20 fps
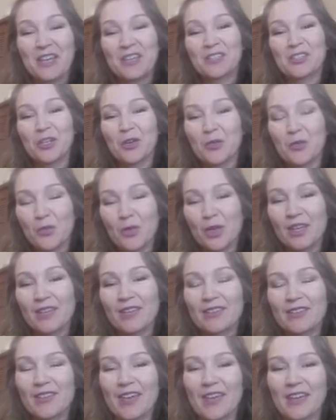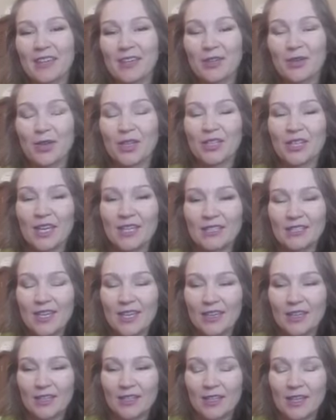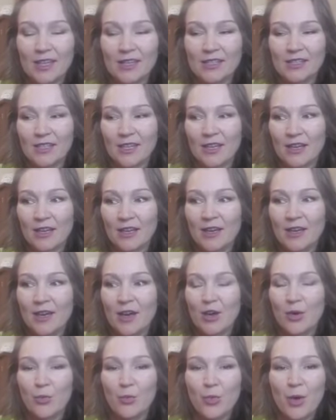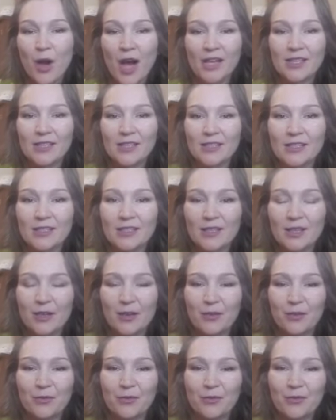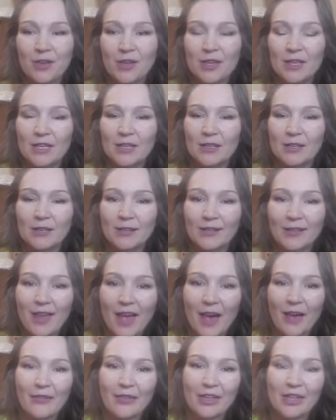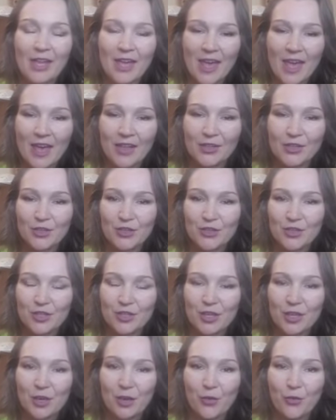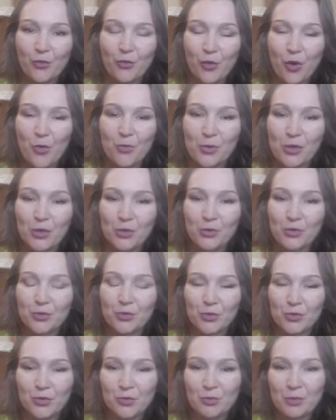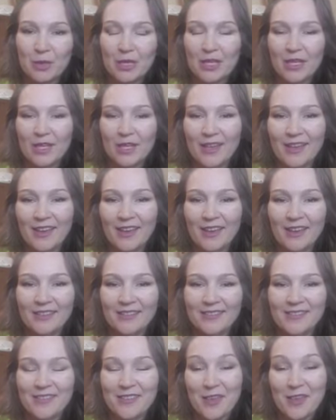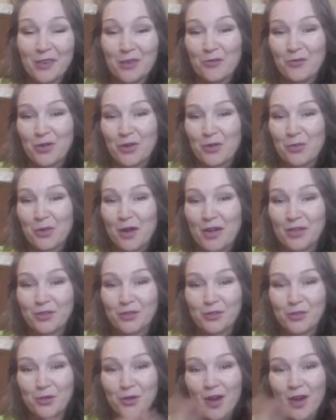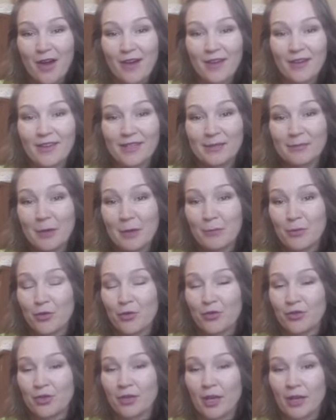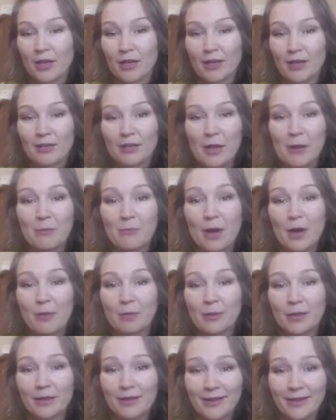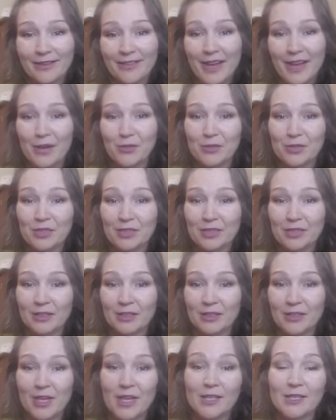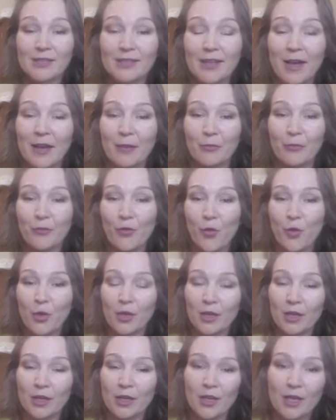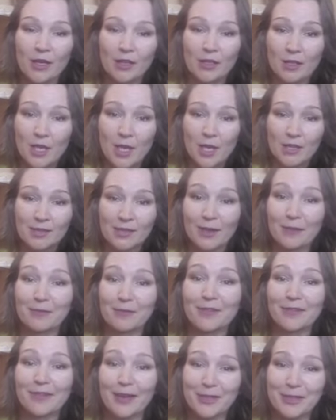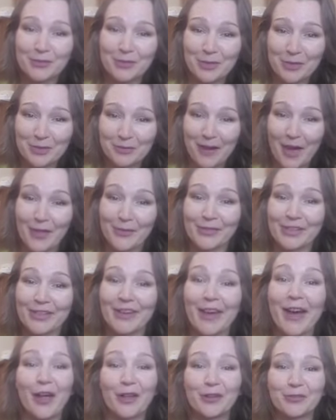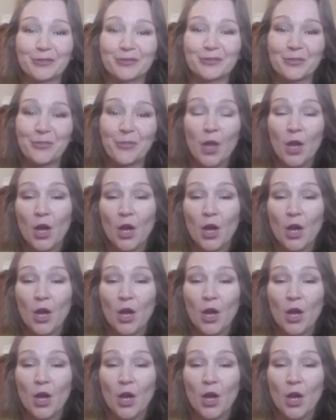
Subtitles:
So really thank you. And I take it as a positive, loving energy from you to me, and thank you very much. So it's my birthday, and I'm publicly announcing, yes, I'm 40, and yes, I feel like 25 and a half.